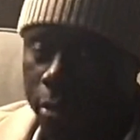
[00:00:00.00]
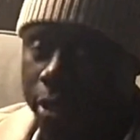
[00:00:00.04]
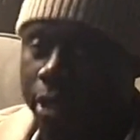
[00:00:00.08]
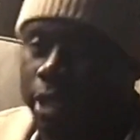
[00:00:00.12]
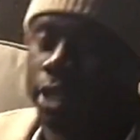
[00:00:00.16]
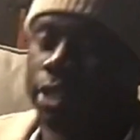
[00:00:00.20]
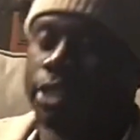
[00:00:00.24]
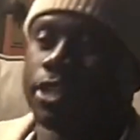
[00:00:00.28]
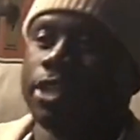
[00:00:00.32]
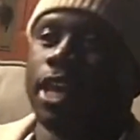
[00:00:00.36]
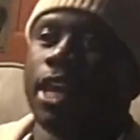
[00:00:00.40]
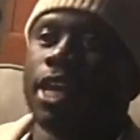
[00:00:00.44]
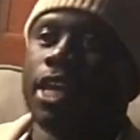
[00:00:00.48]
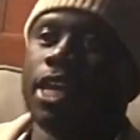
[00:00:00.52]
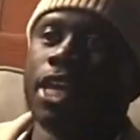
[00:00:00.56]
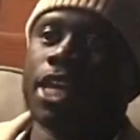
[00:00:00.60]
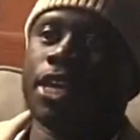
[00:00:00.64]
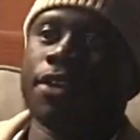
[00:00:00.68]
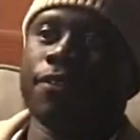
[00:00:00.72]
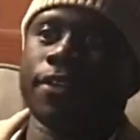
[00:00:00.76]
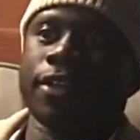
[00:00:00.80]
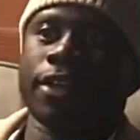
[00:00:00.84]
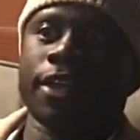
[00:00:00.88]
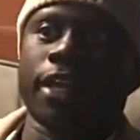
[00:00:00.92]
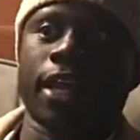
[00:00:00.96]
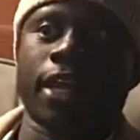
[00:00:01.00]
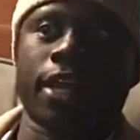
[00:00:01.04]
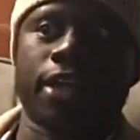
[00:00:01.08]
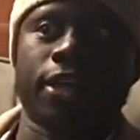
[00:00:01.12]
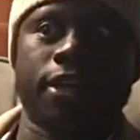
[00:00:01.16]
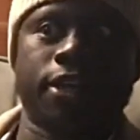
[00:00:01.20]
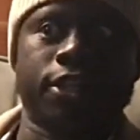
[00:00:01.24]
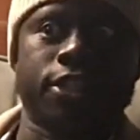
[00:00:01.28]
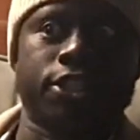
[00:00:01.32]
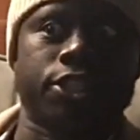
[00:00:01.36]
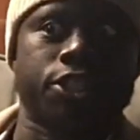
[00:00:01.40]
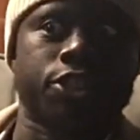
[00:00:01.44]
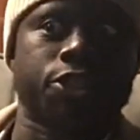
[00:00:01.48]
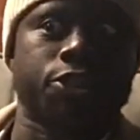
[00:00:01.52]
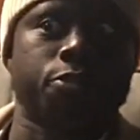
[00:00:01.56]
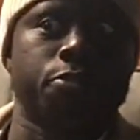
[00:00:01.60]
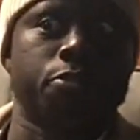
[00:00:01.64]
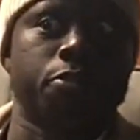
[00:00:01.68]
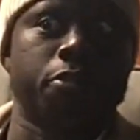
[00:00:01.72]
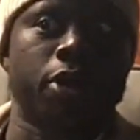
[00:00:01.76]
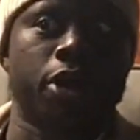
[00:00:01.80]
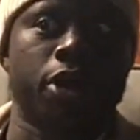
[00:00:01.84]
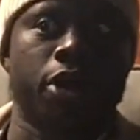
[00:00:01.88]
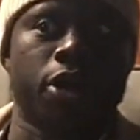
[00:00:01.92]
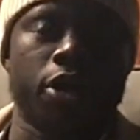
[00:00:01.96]
Because like even like a
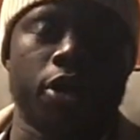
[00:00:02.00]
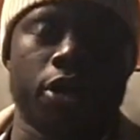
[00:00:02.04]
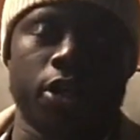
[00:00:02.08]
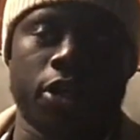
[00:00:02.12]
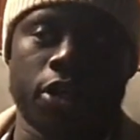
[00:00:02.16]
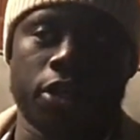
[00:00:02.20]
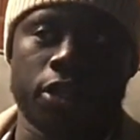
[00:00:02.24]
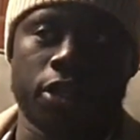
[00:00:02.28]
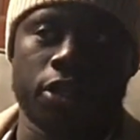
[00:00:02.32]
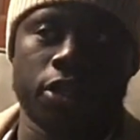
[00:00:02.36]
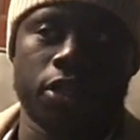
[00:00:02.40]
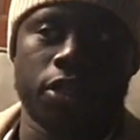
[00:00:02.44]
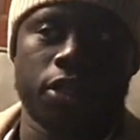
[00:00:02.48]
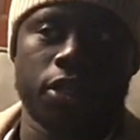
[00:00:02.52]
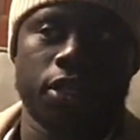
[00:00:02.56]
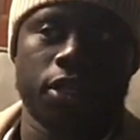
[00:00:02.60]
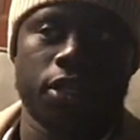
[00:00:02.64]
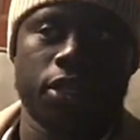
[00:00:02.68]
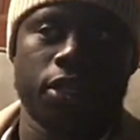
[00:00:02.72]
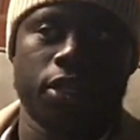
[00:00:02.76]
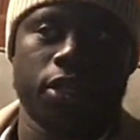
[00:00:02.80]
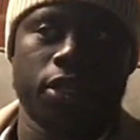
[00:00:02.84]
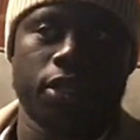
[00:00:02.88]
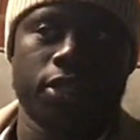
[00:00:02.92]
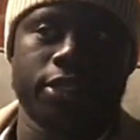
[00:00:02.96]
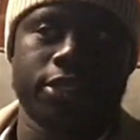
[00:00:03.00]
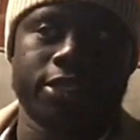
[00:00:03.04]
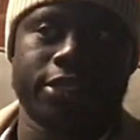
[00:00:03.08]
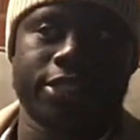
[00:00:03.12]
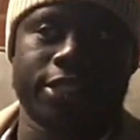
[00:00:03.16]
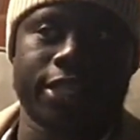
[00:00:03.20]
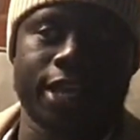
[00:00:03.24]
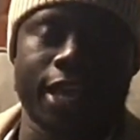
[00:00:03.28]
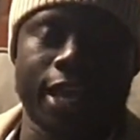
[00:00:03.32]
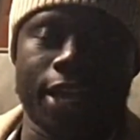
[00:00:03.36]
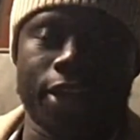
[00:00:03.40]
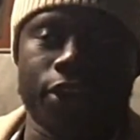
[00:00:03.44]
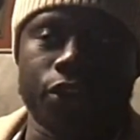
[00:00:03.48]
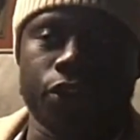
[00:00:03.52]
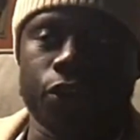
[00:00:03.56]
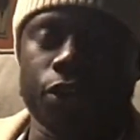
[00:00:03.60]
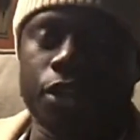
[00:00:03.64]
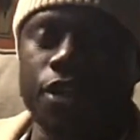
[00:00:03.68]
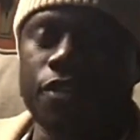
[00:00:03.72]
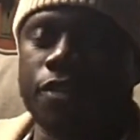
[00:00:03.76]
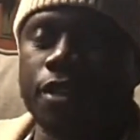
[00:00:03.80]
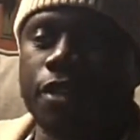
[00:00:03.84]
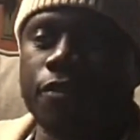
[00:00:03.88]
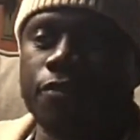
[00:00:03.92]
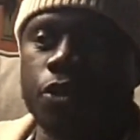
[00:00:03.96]
small scandal,
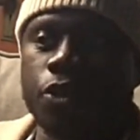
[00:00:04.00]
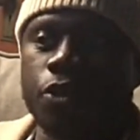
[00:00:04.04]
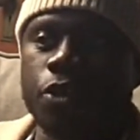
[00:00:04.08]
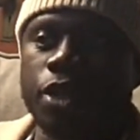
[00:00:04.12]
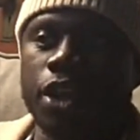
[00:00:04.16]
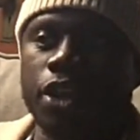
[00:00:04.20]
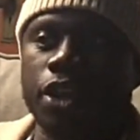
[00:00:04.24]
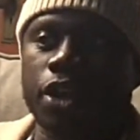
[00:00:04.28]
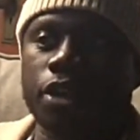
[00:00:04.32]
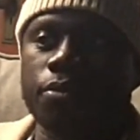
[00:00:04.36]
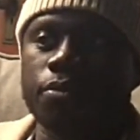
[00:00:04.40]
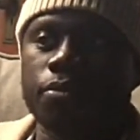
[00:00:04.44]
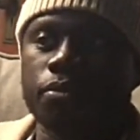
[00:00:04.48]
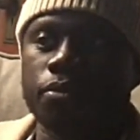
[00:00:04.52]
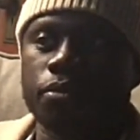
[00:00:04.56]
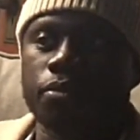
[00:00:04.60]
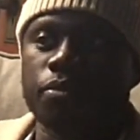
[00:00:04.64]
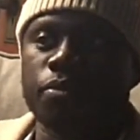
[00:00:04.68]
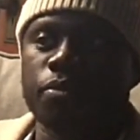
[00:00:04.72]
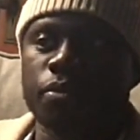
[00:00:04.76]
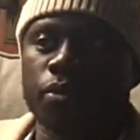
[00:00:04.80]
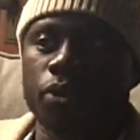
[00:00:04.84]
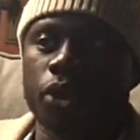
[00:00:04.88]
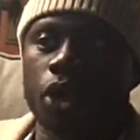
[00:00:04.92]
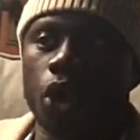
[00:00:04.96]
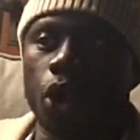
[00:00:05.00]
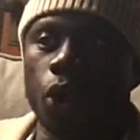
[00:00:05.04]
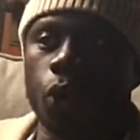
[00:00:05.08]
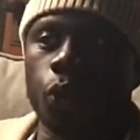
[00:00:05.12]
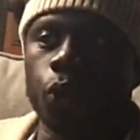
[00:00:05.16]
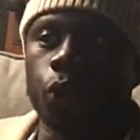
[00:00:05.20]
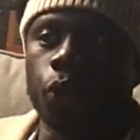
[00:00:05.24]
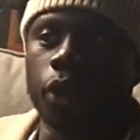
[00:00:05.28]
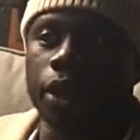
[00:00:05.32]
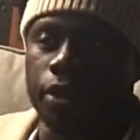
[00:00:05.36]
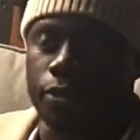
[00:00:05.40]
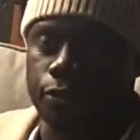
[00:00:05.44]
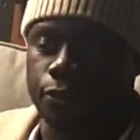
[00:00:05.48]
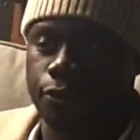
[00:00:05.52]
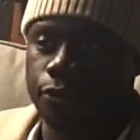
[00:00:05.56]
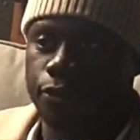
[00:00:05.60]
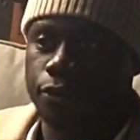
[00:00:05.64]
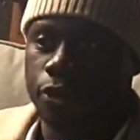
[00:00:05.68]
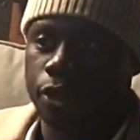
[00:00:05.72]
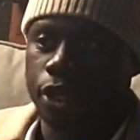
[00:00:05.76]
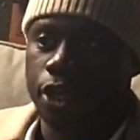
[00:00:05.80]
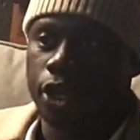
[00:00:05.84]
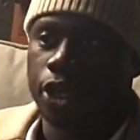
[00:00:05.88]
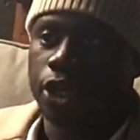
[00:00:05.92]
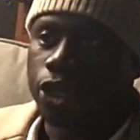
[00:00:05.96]
even if you get a whiff,
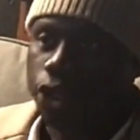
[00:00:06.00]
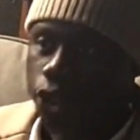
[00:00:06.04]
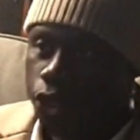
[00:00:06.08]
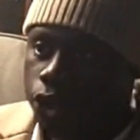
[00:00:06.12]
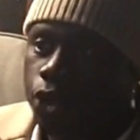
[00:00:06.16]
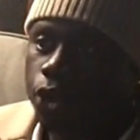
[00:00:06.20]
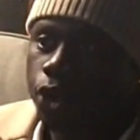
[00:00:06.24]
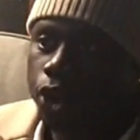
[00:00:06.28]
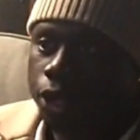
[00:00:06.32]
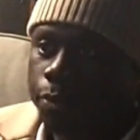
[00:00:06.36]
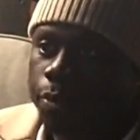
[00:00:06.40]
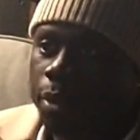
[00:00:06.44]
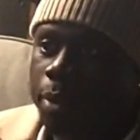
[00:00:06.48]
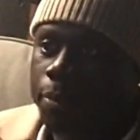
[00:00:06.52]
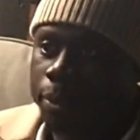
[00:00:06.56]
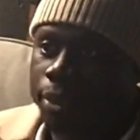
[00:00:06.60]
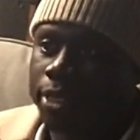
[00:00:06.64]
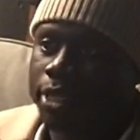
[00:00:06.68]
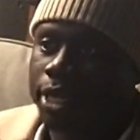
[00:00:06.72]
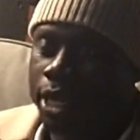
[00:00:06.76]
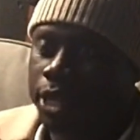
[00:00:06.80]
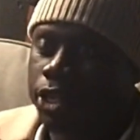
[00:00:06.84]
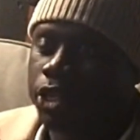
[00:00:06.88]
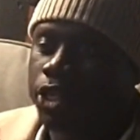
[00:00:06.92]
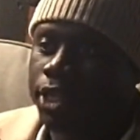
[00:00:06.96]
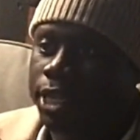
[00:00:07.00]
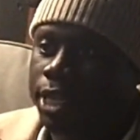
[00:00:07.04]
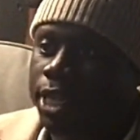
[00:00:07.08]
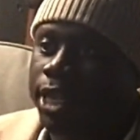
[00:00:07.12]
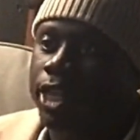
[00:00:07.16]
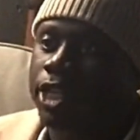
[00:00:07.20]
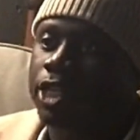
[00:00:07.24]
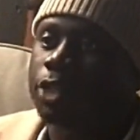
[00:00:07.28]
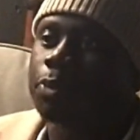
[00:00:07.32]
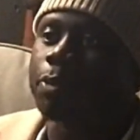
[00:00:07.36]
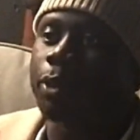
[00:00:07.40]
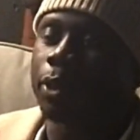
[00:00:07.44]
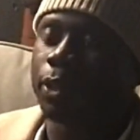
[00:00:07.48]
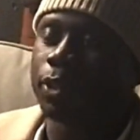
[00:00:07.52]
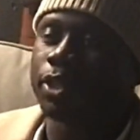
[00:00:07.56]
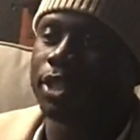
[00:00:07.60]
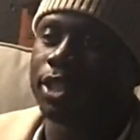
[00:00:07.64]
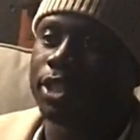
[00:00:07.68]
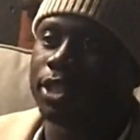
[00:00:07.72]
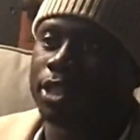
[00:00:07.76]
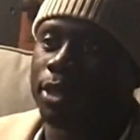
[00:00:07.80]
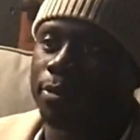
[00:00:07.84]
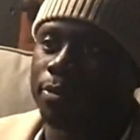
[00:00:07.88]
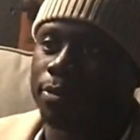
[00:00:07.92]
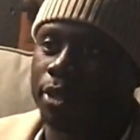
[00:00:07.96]
you could be potentially exposing
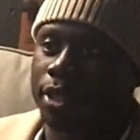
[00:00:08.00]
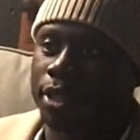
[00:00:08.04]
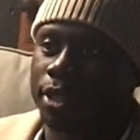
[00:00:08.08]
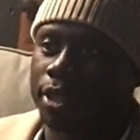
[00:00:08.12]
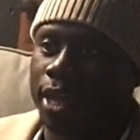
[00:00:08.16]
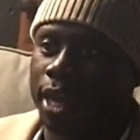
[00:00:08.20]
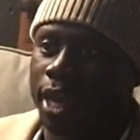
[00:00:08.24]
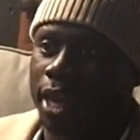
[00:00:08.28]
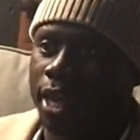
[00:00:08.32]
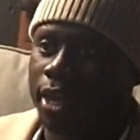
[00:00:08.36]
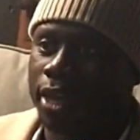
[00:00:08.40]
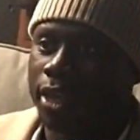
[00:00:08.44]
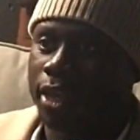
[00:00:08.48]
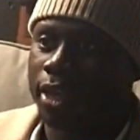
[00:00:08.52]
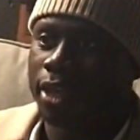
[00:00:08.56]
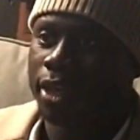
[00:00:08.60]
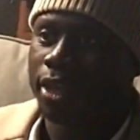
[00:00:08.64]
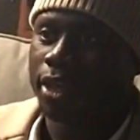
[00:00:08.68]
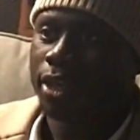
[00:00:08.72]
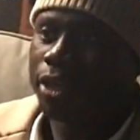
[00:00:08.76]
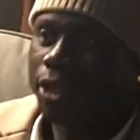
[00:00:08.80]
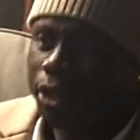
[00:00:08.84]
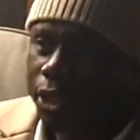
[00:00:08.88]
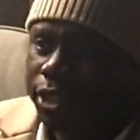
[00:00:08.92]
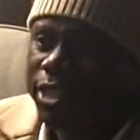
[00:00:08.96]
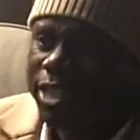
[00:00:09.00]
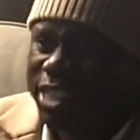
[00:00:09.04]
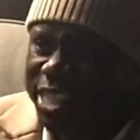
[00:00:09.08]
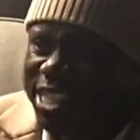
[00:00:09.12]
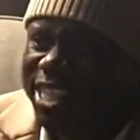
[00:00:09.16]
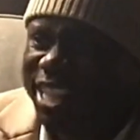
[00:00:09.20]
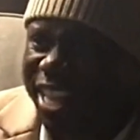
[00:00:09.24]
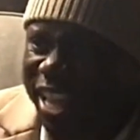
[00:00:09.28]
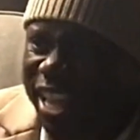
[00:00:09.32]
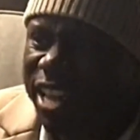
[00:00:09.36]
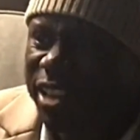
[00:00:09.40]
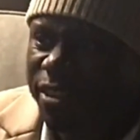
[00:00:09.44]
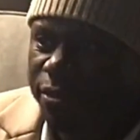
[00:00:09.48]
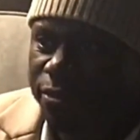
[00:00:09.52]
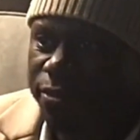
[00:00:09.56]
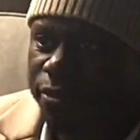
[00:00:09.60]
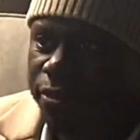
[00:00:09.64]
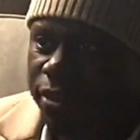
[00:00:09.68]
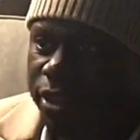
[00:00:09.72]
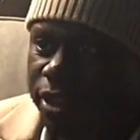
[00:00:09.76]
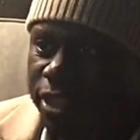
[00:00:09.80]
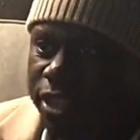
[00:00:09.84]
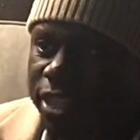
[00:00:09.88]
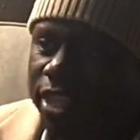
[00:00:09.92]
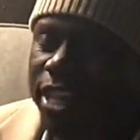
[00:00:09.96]
something that could save
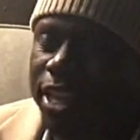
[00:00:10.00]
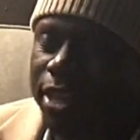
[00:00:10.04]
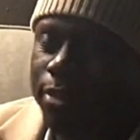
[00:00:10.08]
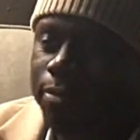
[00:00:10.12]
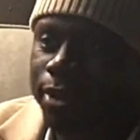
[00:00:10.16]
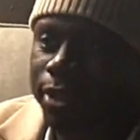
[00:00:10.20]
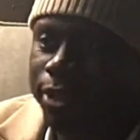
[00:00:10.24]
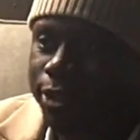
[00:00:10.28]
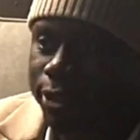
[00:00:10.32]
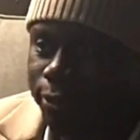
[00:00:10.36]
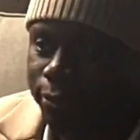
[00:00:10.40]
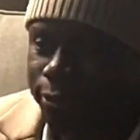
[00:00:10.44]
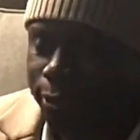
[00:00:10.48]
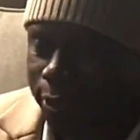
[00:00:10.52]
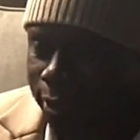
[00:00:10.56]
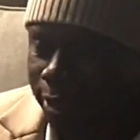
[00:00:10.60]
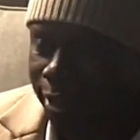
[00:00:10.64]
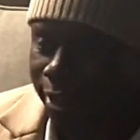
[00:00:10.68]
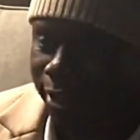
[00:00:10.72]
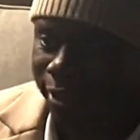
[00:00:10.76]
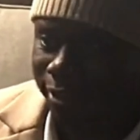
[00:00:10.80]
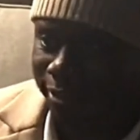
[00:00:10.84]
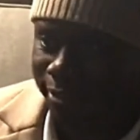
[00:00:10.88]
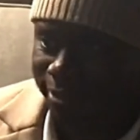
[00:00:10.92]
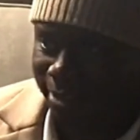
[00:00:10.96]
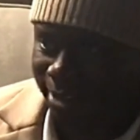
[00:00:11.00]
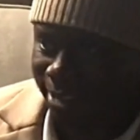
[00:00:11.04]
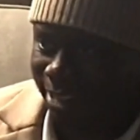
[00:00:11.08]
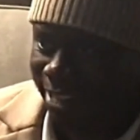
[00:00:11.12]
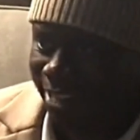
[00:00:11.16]
the image of your country.